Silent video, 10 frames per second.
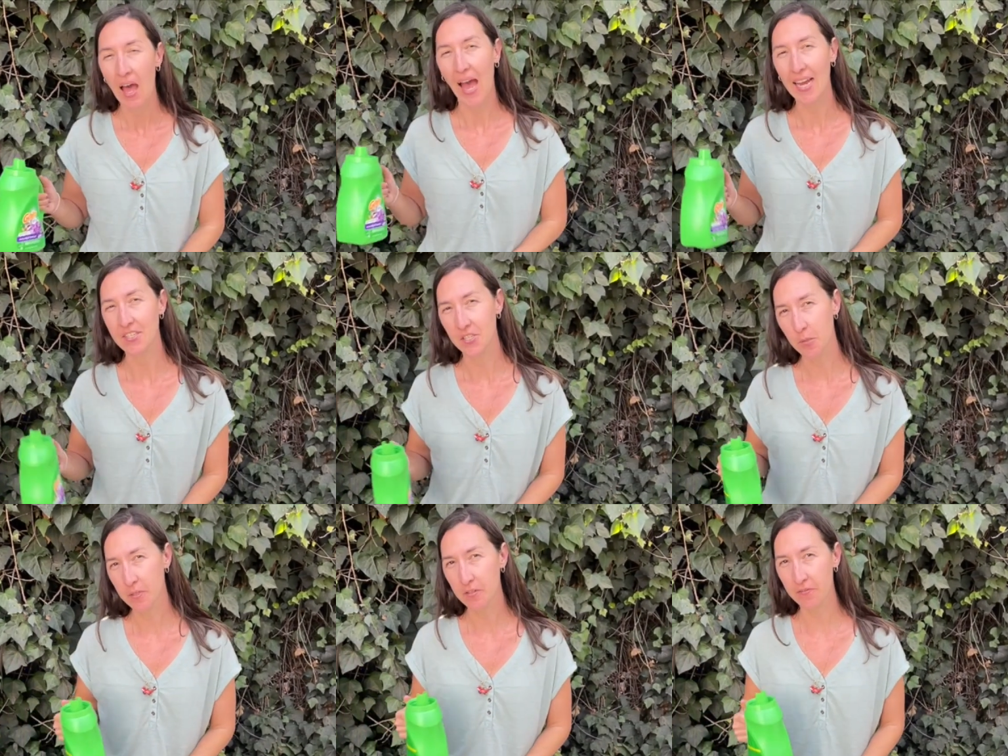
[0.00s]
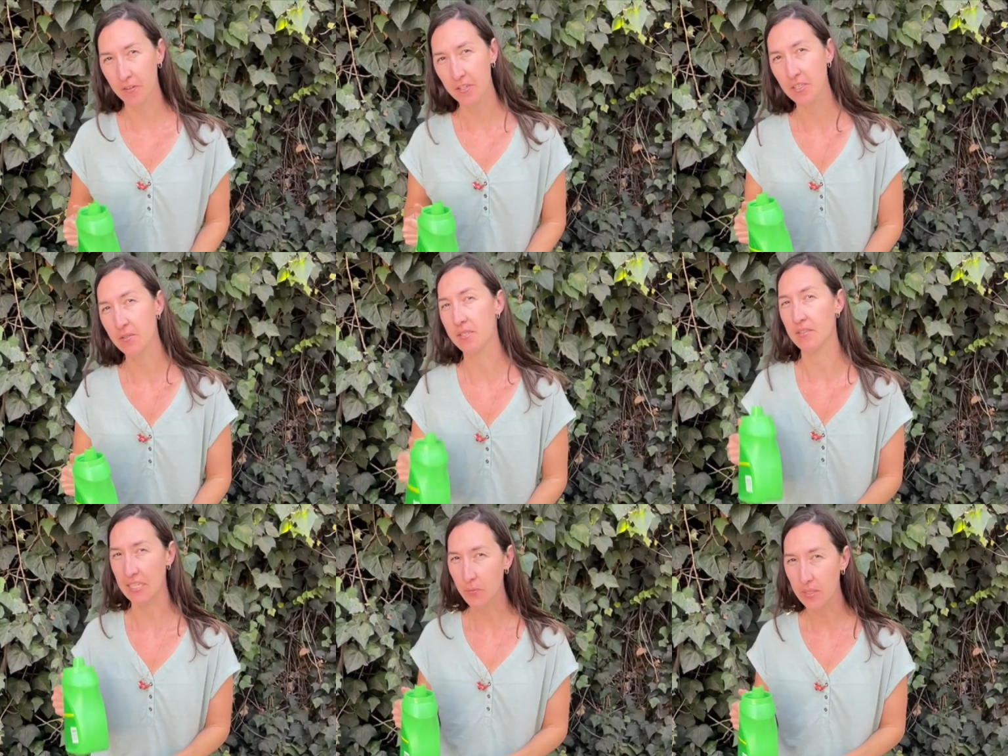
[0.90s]
I do prefer to use
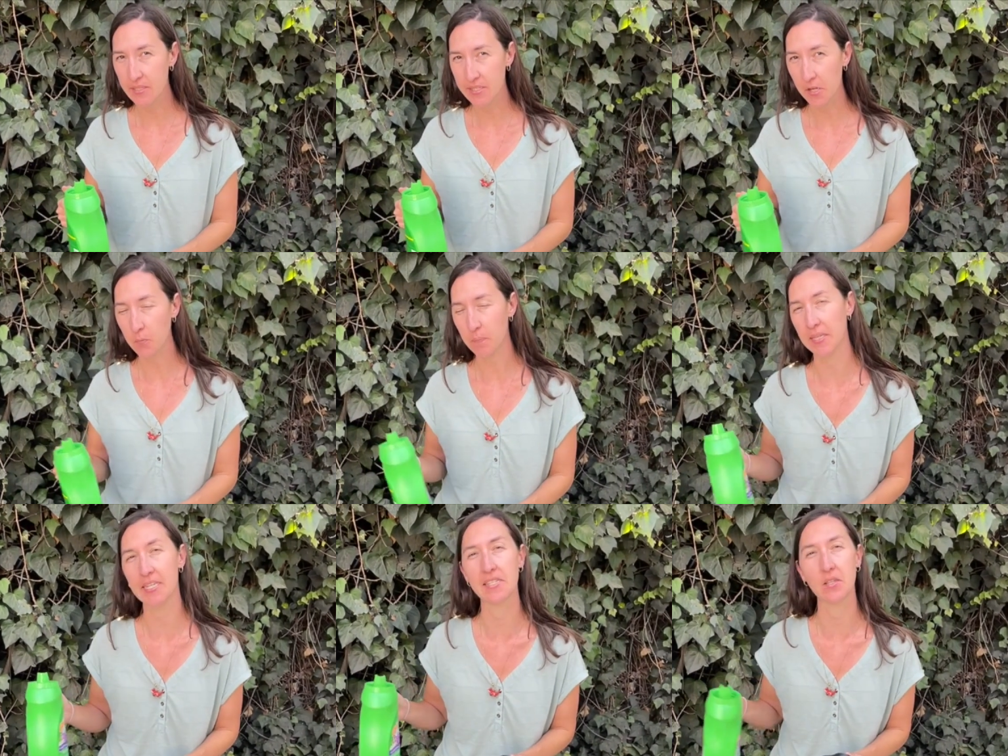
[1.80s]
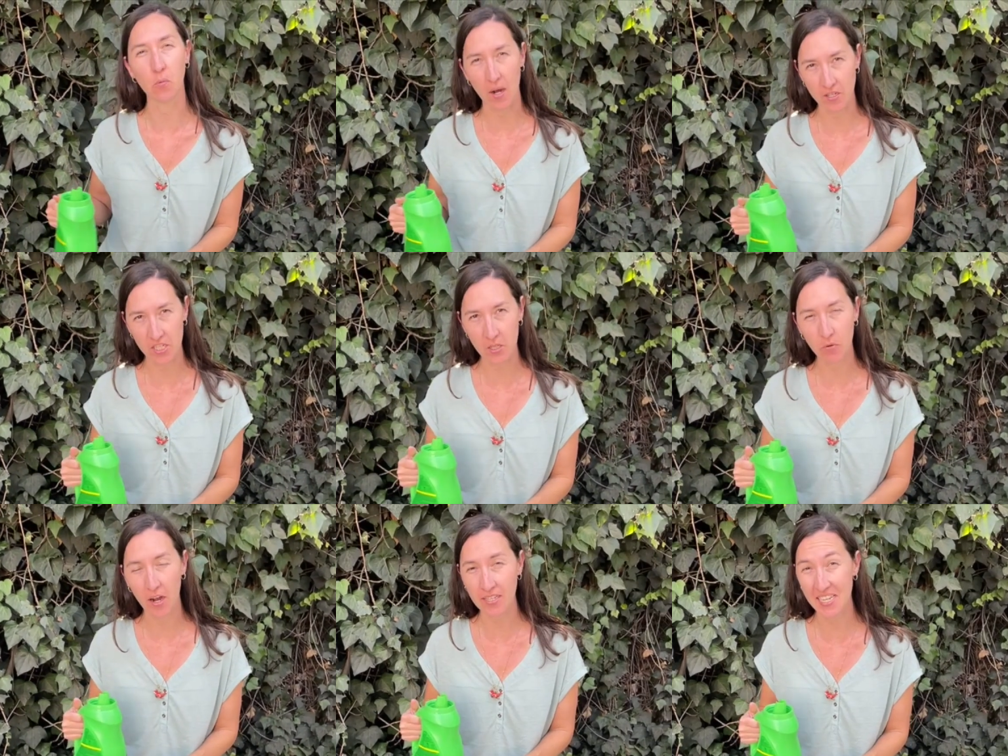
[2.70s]
liquid soap because the washing
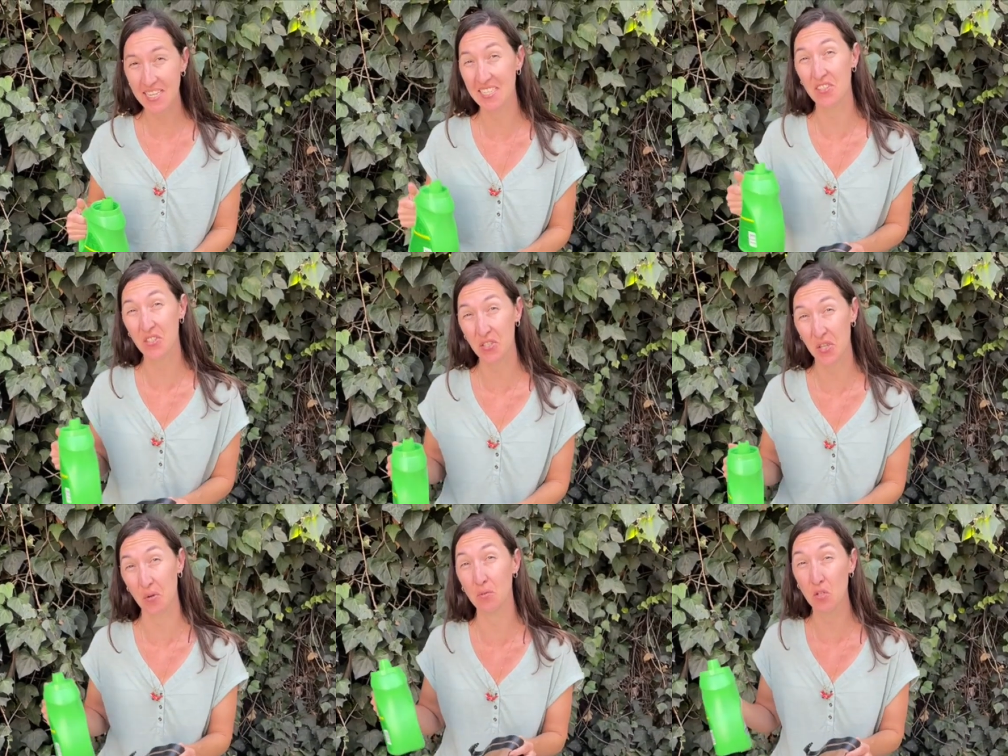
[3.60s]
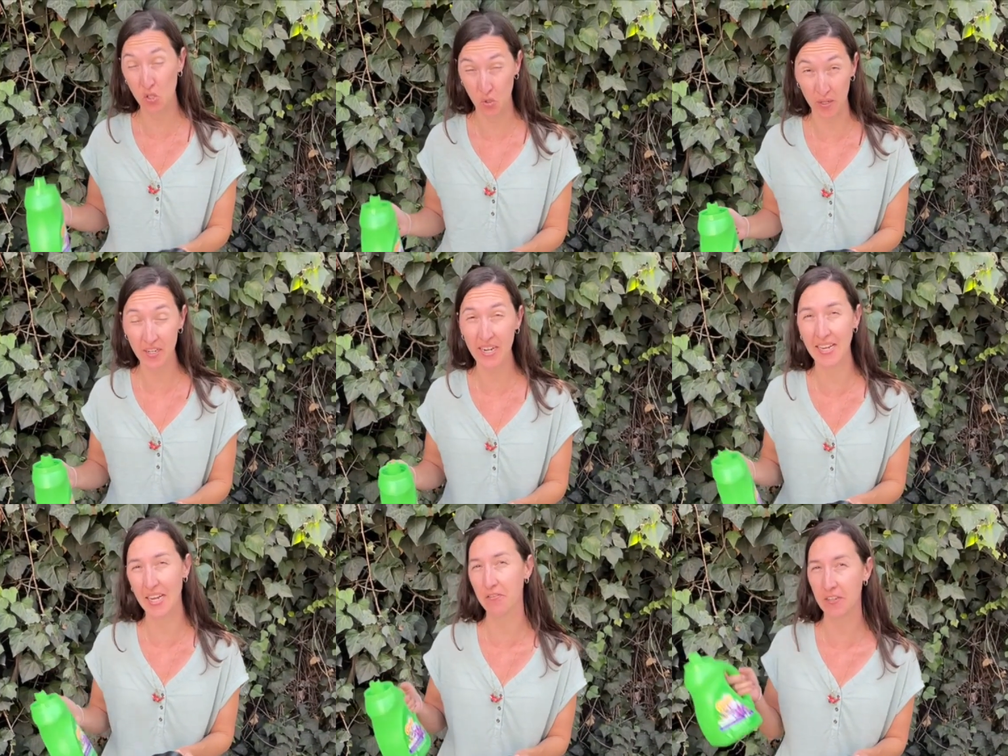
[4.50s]
process is so short, and
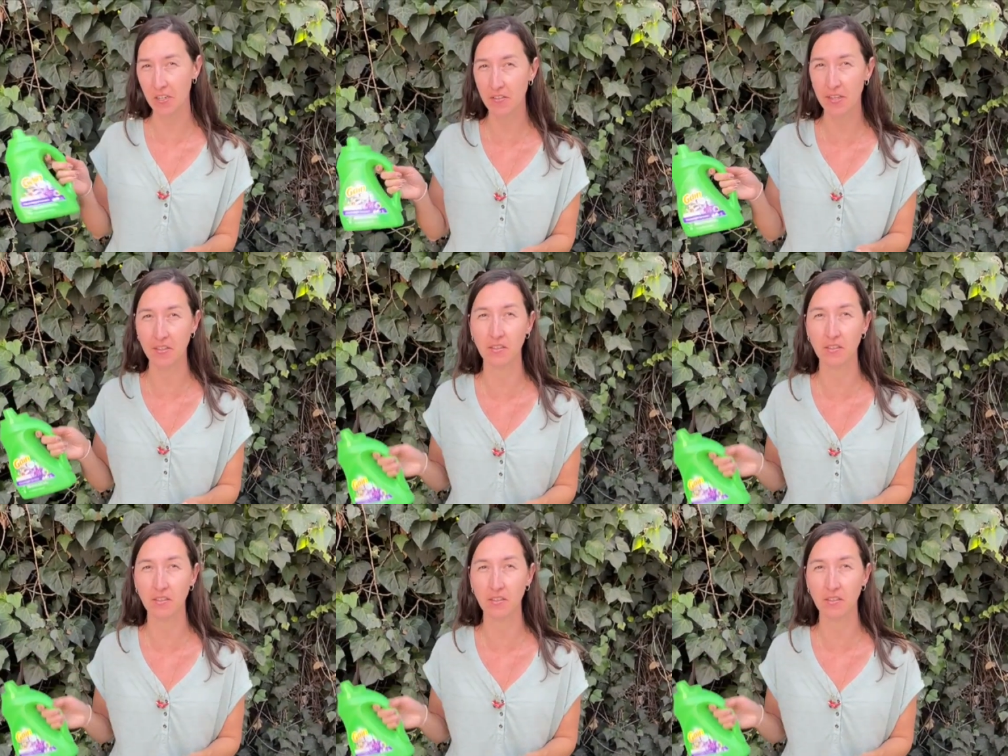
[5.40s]
I figure that the